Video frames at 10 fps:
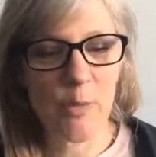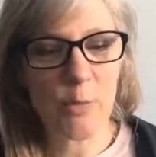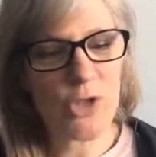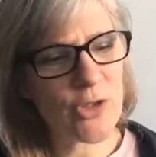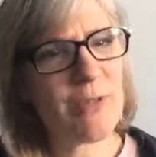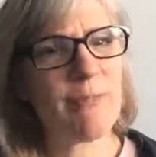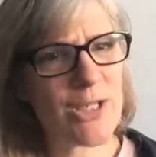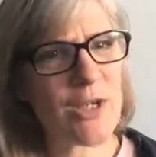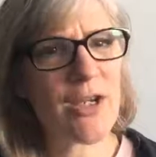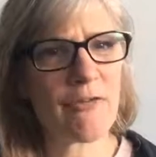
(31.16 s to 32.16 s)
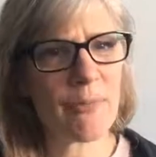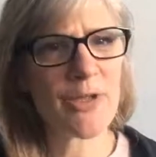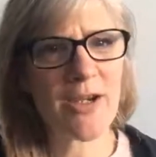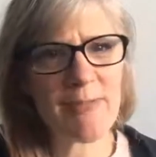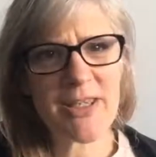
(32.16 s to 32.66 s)
Which we're going to be doing from
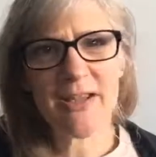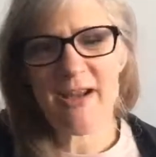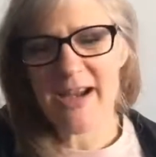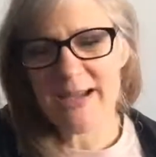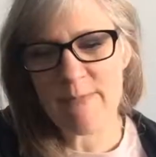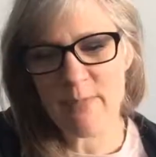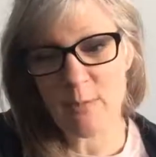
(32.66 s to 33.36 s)
time to time,